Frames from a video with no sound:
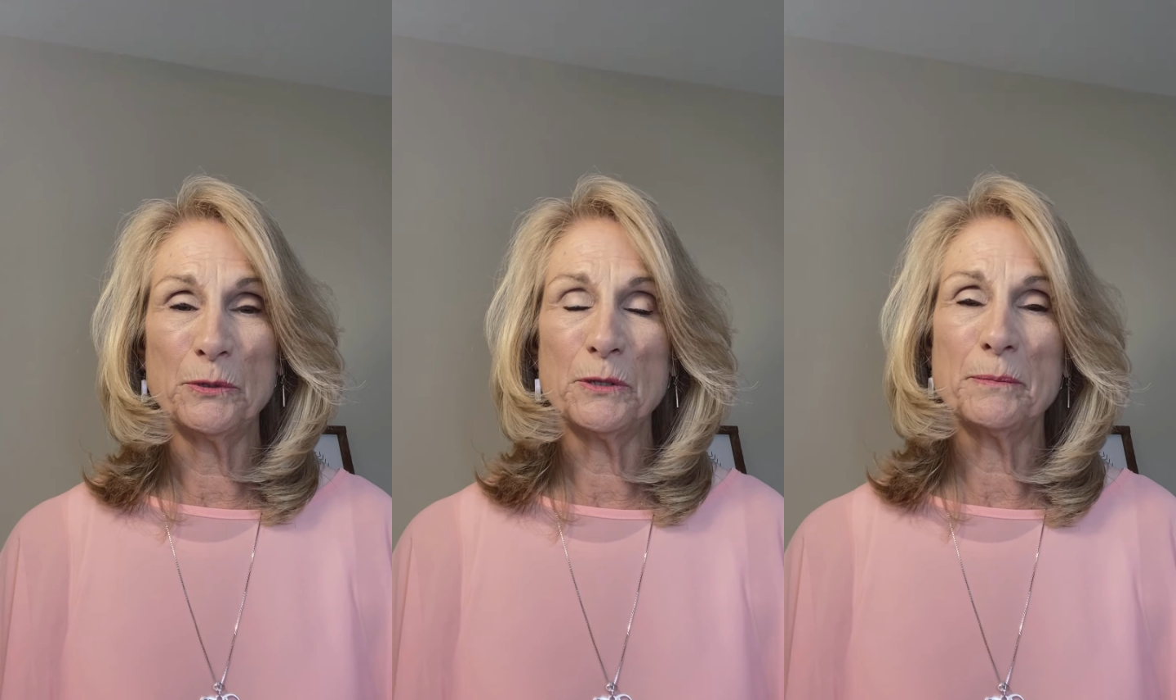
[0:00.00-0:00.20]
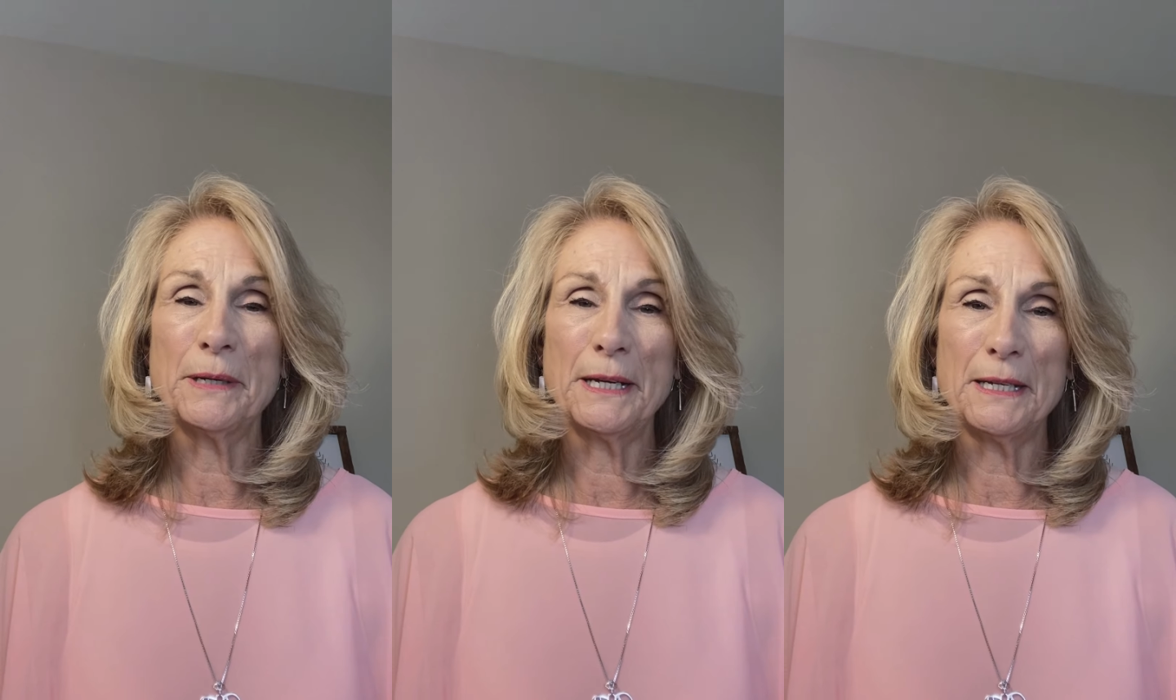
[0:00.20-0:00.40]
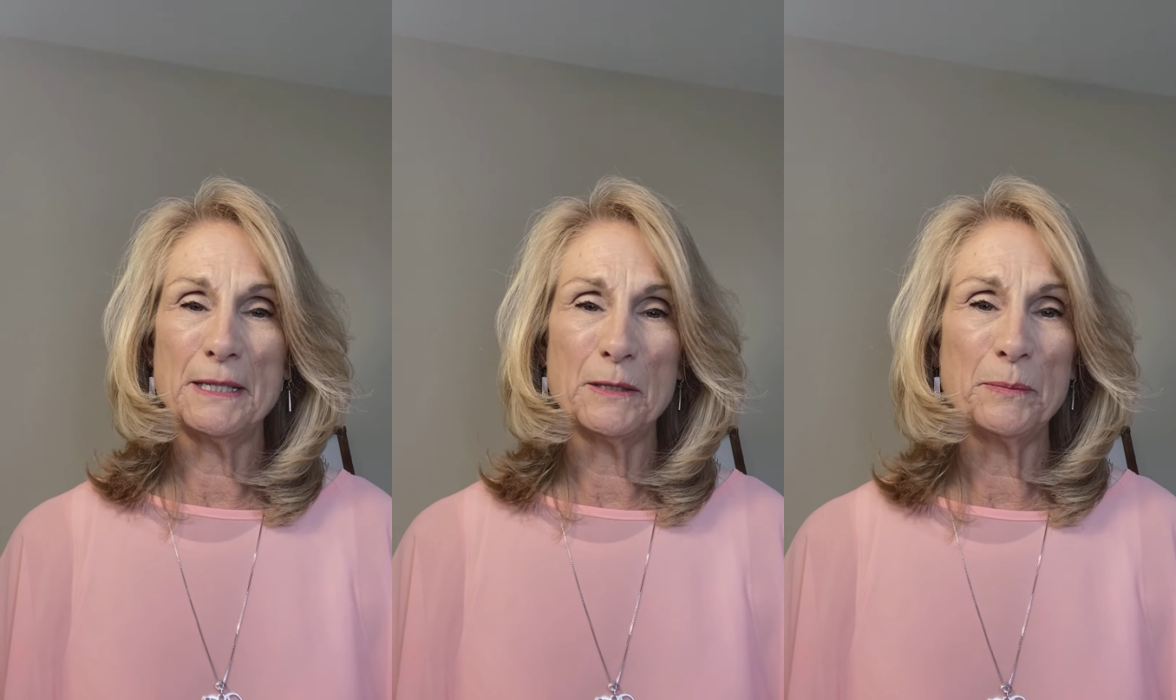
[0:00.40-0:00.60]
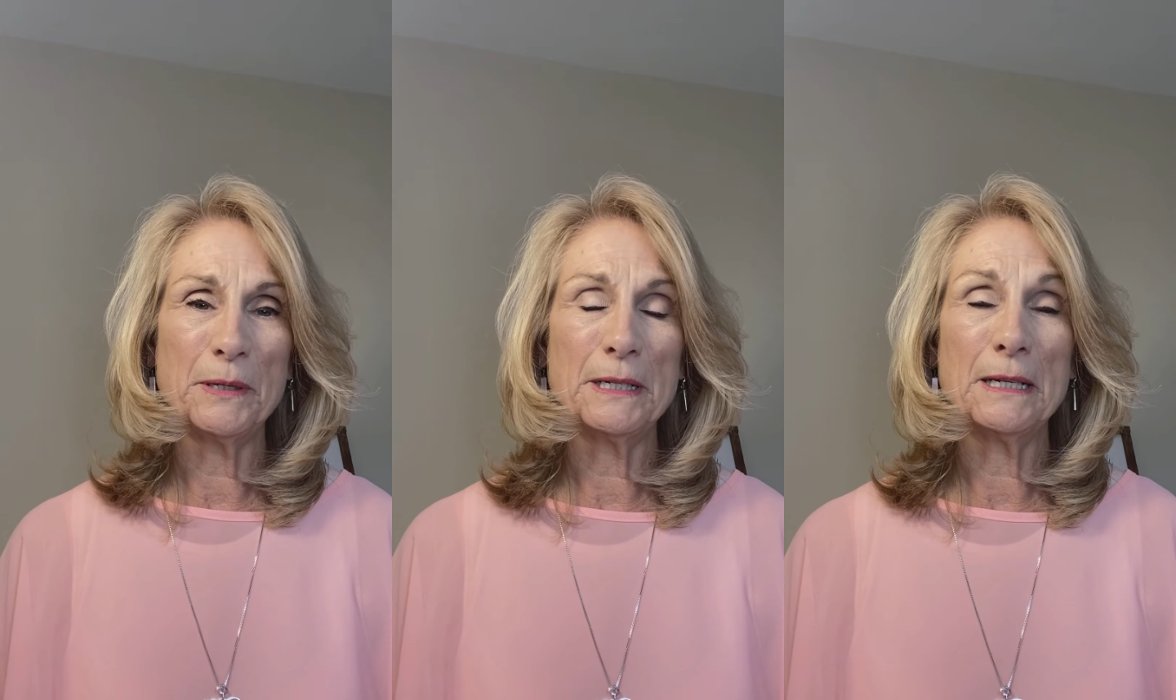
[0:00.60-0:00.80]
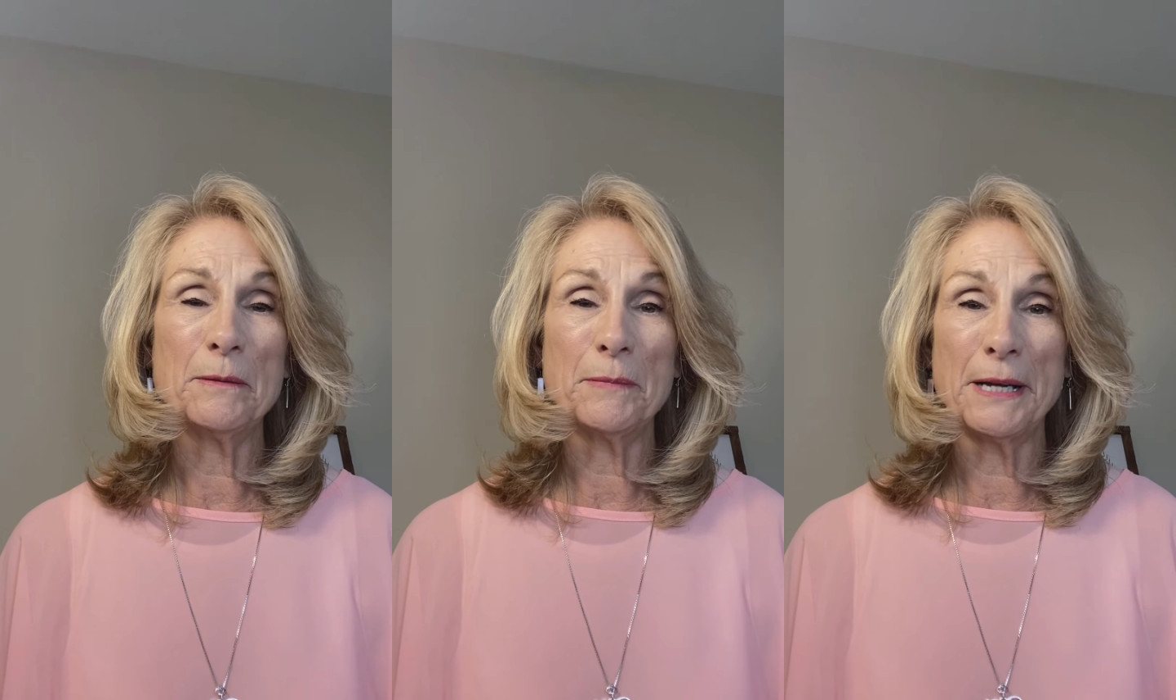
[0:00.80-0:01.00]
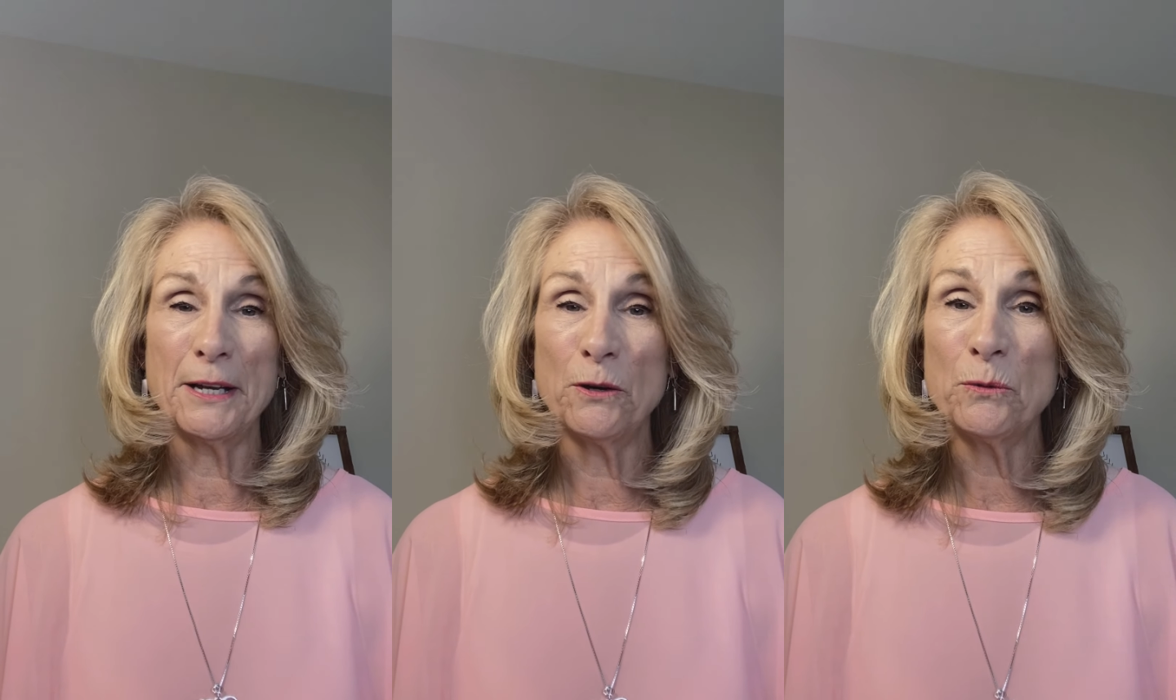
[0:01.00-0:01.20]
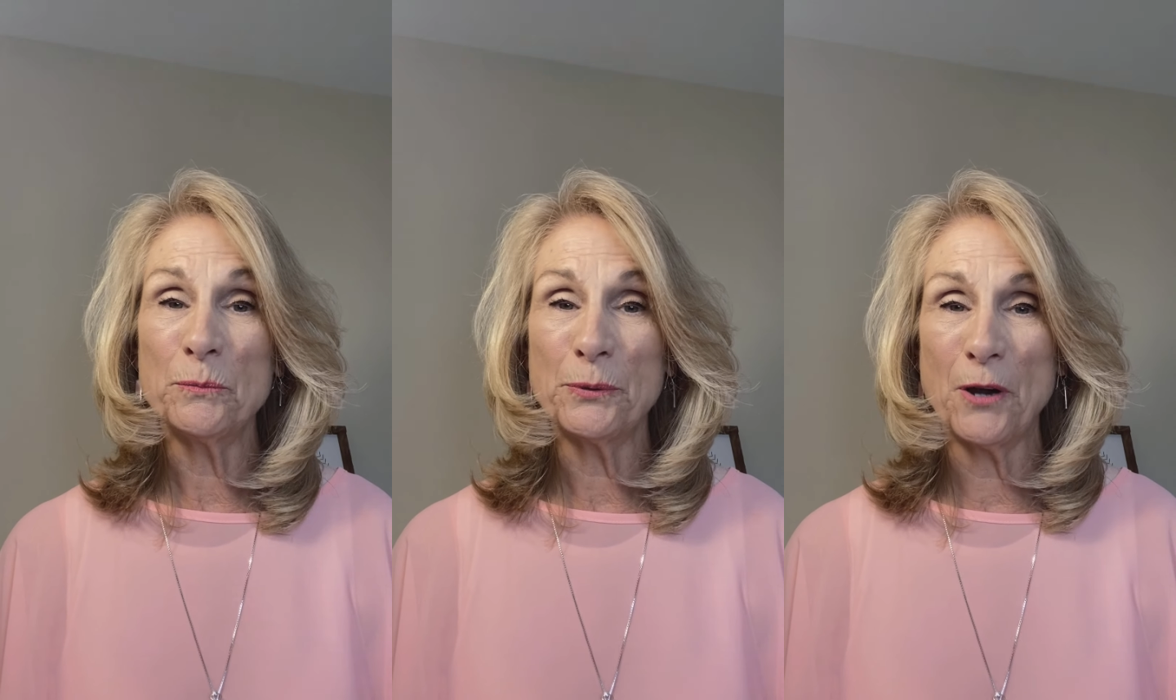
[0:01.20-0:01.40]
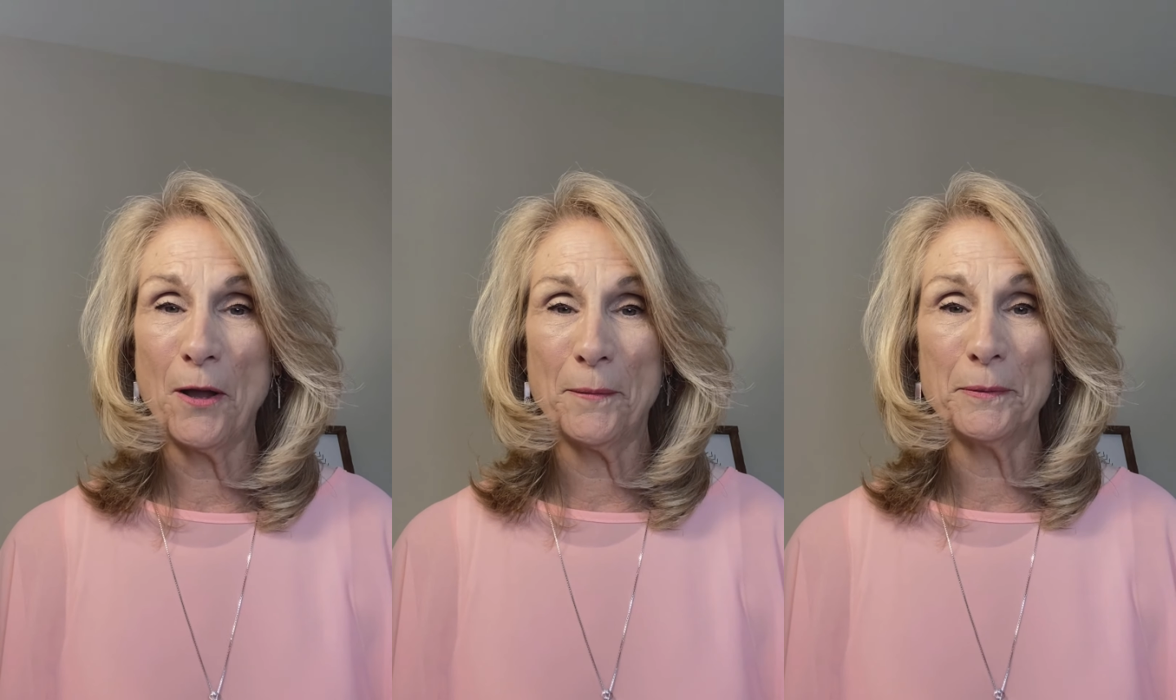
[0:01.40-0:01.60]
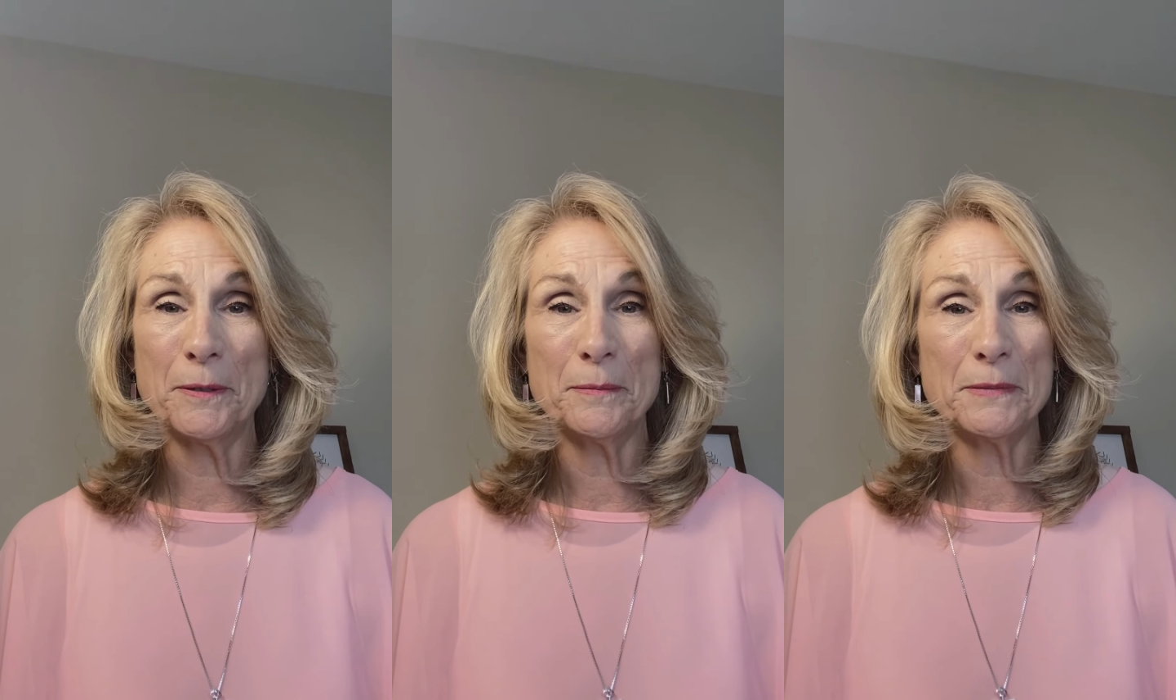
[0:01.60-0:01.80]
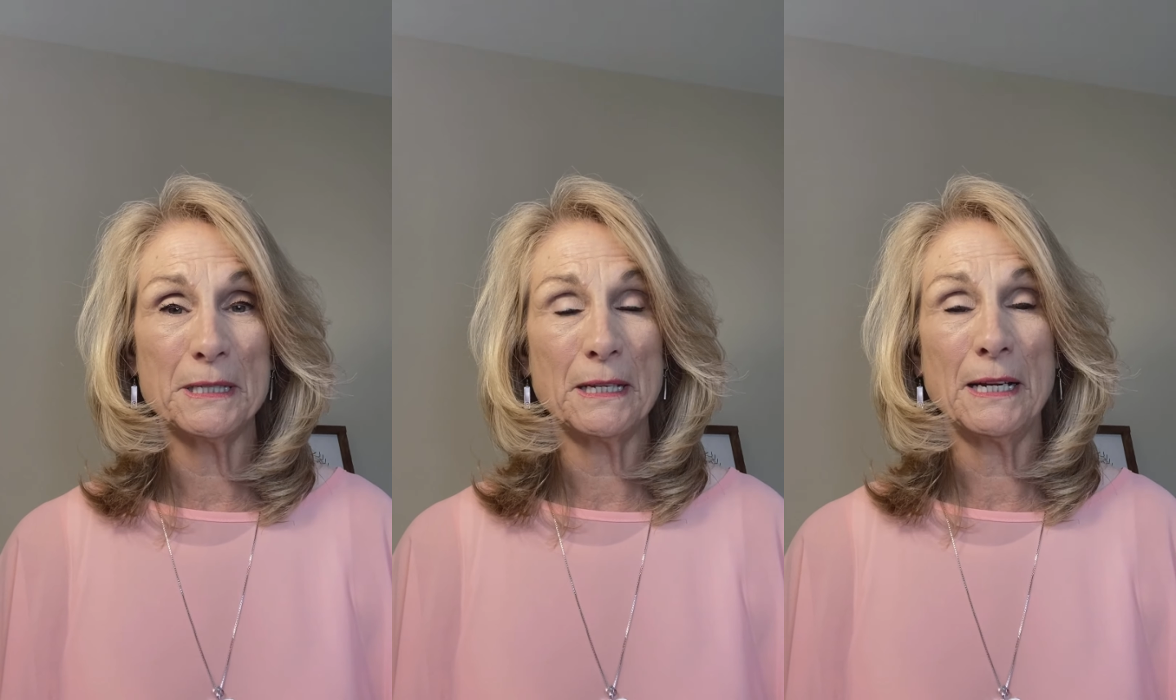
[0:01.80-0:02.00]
with my husband and my own problems,